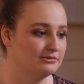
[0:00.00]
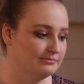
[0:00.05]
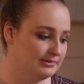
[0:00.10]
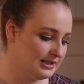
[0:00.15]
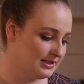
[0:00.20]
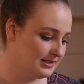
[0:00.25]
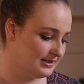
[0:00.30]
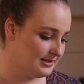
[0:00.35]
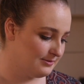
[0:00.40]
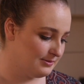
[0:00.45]

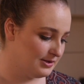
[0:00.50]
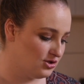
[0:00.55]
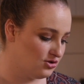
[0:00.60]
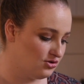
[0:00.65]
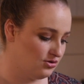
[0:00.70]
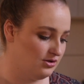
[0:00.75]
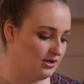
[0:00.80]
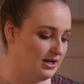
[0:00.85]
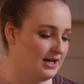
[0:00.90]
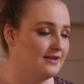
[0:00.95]
because we
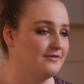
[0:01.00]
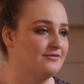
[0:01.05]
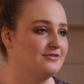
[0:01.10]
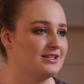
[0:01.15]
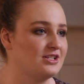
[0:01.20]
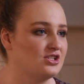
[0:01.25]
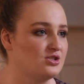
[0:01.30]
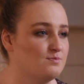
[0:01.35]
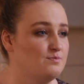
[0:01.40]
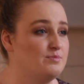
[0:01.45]
do have
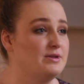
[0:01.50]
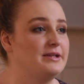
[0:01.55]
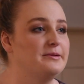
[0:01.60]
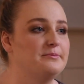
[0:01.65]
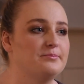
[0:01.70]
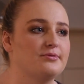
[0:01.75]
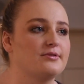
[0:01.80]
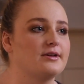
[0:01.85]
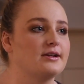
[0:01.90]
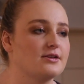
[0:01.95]
such a big
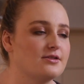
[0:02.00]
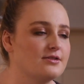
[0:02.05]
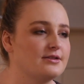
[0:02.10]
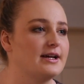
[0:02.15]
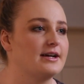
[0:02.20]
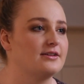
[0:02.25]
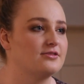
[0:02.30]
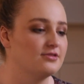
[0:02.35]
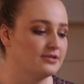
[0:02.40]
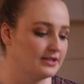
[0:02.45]
print on
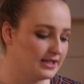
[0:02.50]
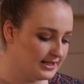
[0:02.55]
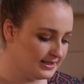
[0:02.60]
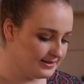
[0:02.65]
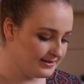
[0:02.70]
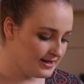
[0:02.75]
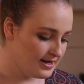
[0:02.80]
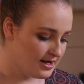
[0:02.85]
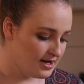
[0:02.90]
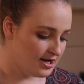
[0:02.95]
our
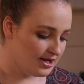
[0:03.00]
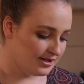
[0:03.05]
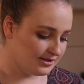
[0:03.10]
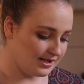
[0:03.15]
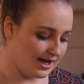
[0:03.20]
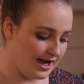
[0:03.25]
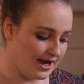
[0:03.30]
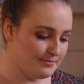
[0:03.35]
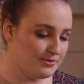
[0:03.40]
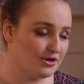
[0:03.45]
cookies.
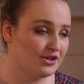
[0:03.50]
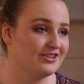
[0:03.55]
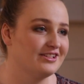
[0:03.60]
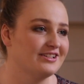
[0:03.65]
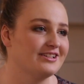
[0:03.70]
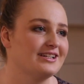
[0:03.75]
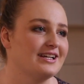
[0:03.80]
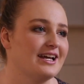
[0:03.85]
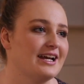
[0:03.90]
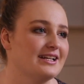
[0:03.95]
So I'm only
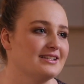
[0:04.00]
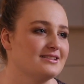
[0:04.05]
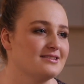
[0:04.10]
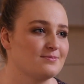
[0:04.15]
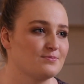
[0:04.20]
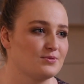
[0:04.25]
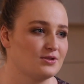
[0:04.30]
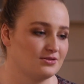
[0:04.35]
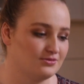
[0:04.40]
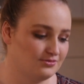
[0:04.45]
going to add
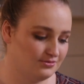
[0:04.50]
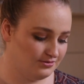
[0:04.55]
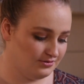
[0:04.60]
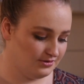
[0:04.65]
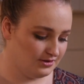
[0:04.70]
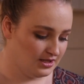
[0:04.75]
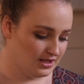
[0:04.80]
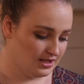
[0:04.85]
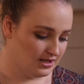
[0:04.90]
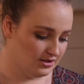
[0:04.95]

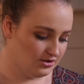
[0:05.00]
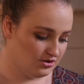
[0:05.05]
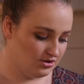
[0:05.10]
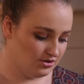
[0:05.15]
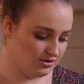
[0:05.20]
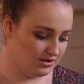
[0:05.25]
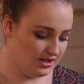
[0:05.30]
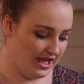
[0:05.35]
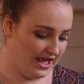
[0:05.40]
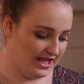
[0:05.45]
sprinkles
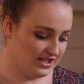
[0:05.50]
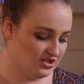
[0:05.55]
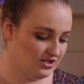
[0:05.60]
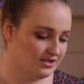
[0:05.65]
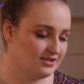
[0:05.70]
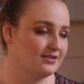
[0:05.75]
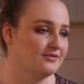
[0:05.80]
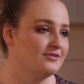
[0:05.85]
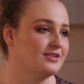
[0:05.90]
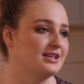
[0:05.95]
to the
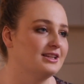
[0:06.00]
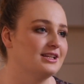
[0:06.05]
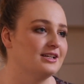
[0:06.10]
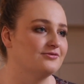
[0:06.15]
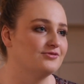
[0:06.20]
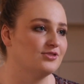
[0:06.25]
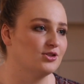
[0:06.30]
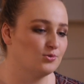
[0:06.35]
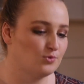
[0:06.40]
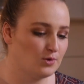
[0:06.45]
edges of the
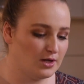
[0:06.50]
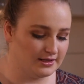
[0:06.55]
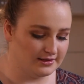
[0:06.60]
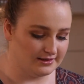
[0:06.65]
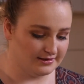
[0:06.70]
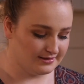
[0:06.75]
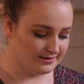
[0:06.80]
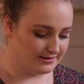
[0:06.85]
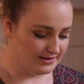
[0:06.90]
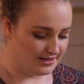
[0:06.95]
Love You
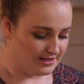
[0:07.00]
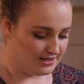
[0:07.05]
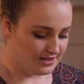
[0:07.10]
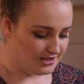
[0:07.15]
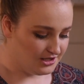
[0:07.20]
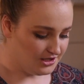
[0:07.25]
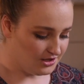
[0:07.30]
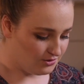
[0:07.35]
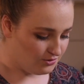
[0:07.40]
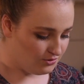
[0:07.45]
ones.
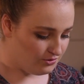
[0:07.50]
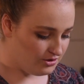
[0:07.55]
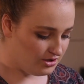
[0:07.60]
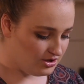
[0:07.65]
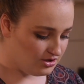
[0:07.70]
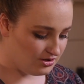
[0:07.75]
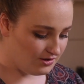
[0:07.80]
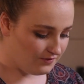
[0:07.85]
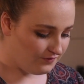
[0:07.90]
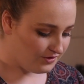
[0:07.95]
So all you
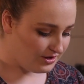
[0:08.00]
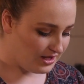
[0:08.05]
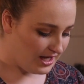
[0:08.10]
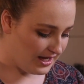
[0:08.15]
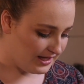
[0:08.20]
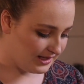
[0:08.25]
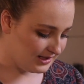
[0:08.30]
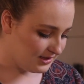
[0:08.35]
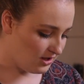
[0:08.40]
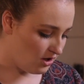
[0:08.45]
do for
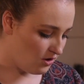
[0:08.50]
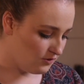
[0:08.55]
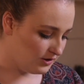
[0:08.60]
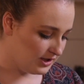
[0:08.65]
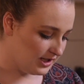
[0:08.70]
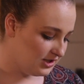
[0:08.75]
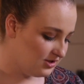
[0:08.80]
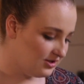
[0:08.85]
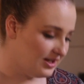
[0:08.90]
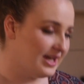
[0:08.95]
that is hold
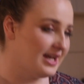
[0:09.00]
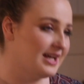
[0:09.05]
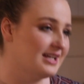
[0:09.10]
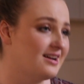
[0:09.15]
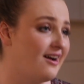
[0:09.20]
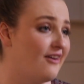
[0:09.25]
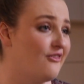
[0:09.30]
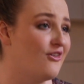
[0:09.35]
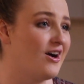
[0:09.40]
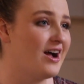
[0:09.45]
it in your hand,
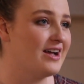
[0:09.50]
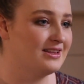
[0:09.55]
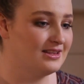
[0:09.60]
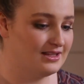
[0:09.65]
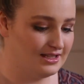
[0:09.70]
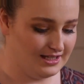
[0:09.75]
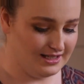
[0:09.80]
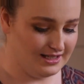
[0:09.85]
I find the